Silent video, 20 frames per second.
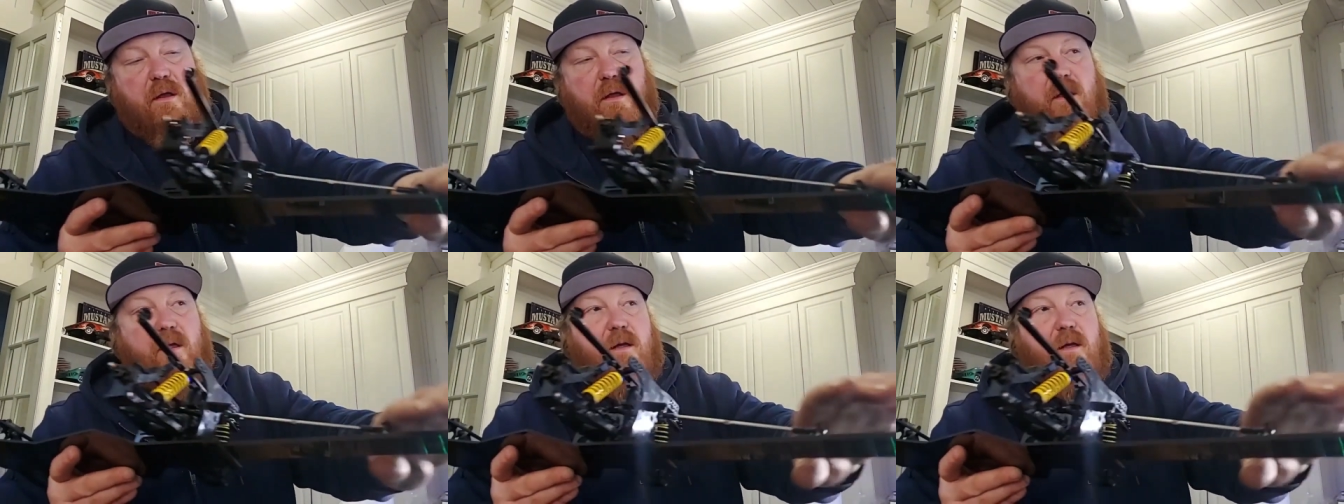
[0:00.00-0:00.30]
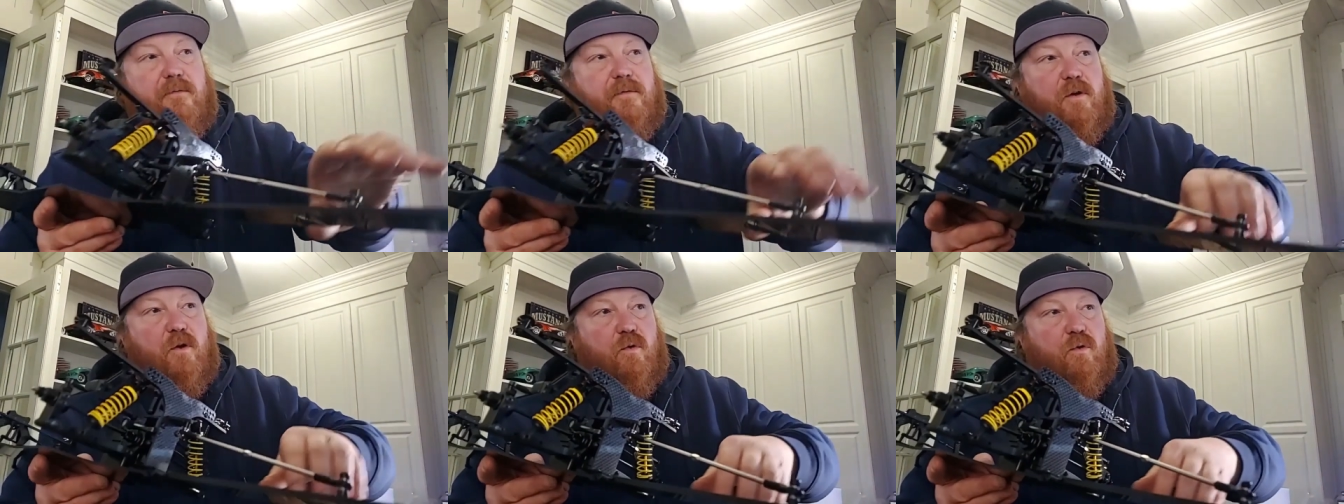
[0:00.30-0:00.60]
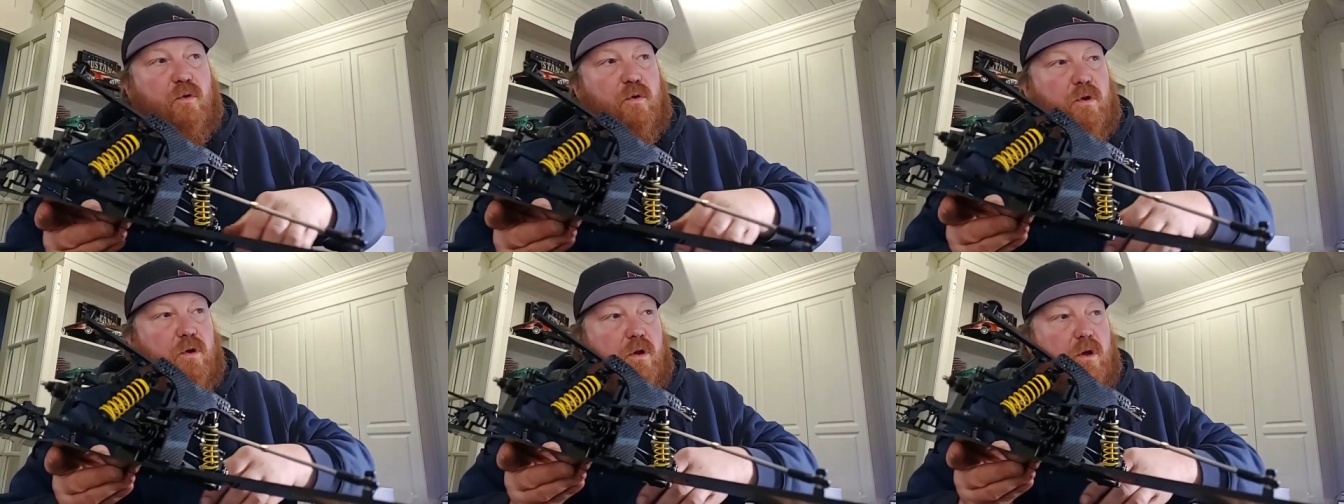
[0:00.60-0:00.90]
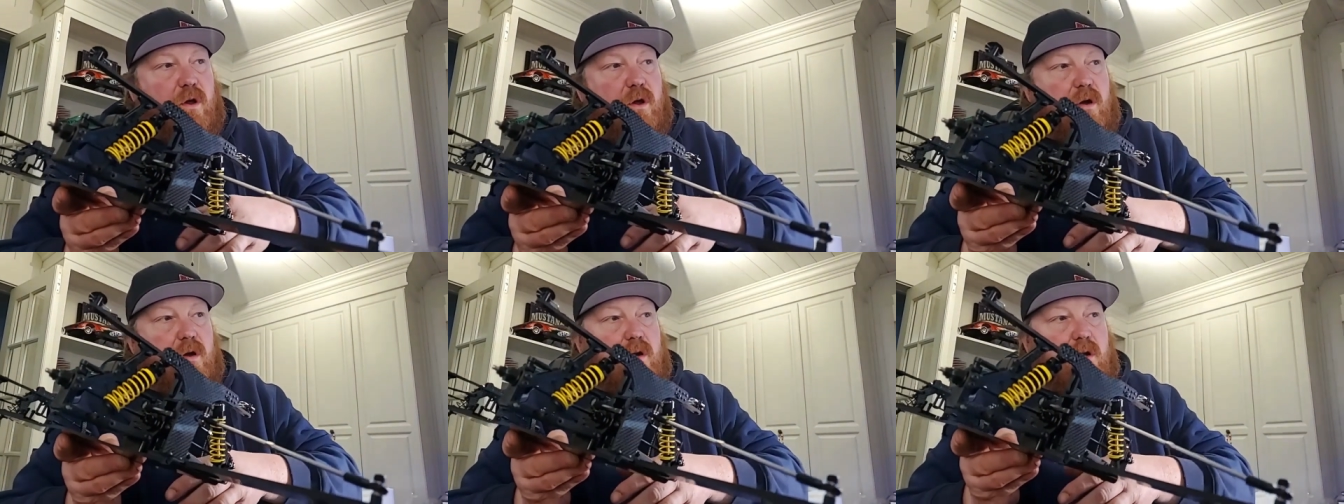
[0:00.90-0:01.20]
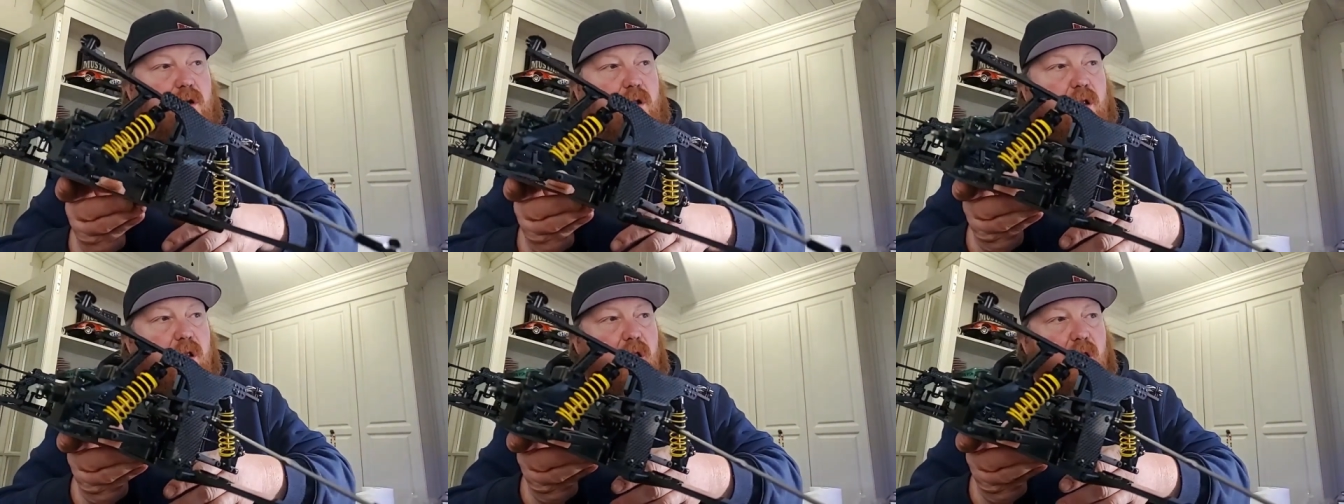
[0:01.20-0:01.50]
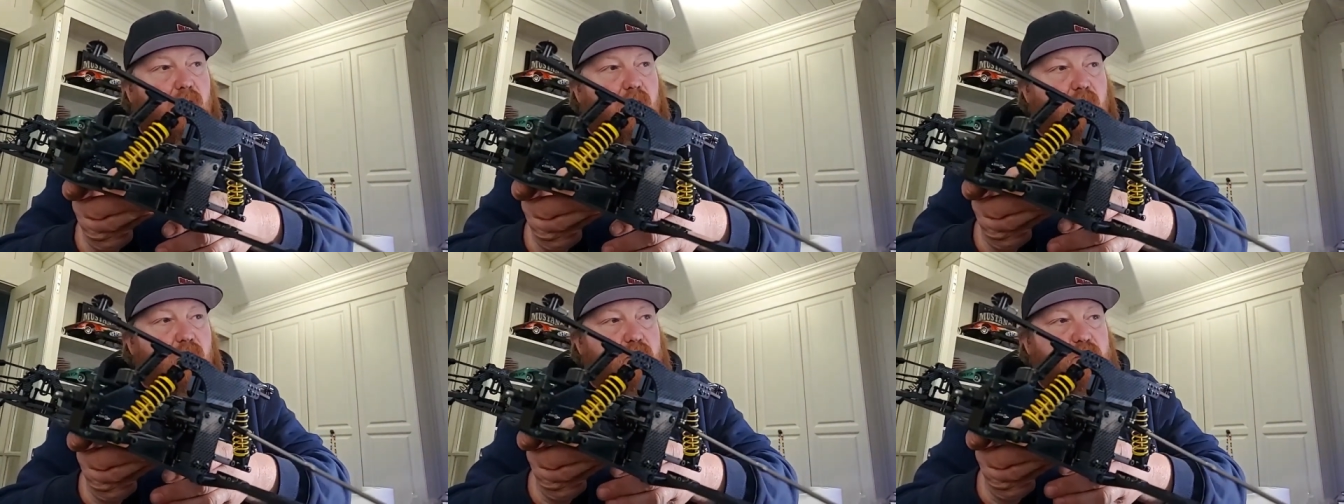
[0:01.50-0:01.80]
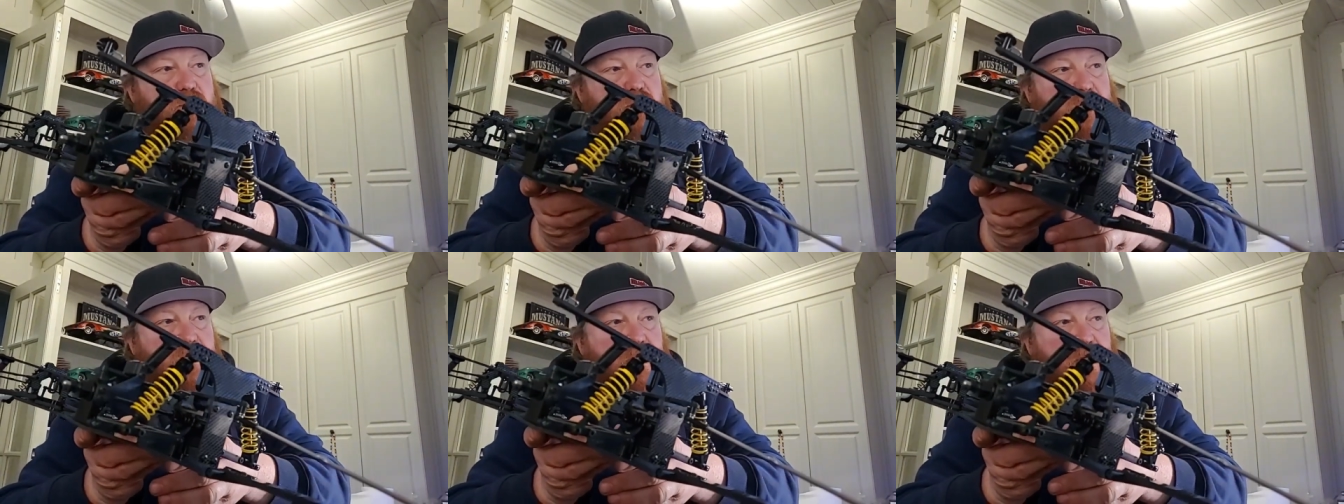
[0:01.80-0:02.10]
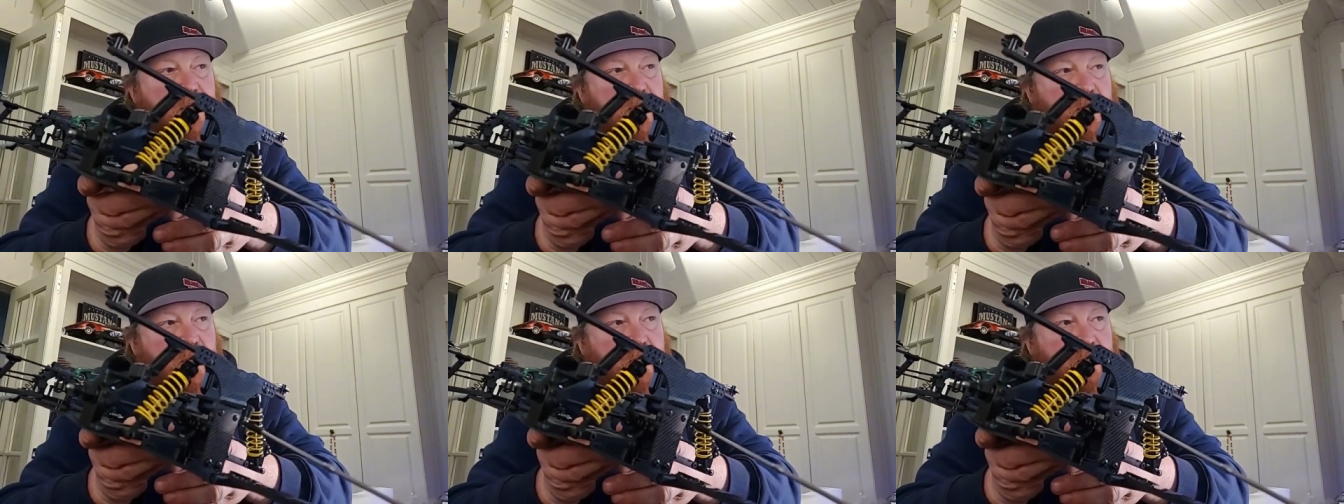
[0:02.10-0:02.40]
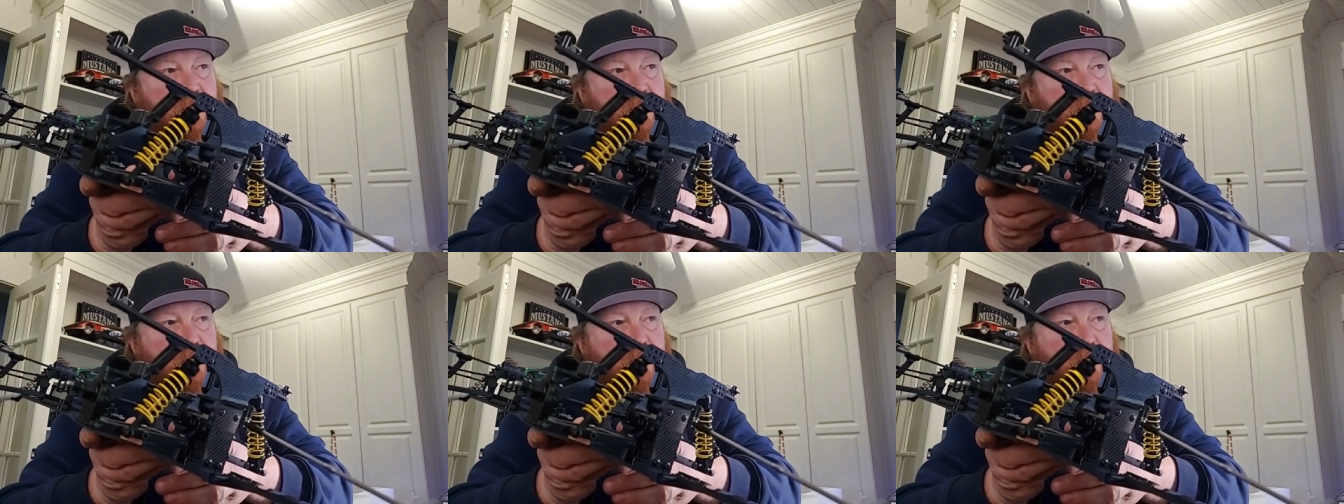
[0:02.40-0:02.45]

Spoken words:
If you look closely,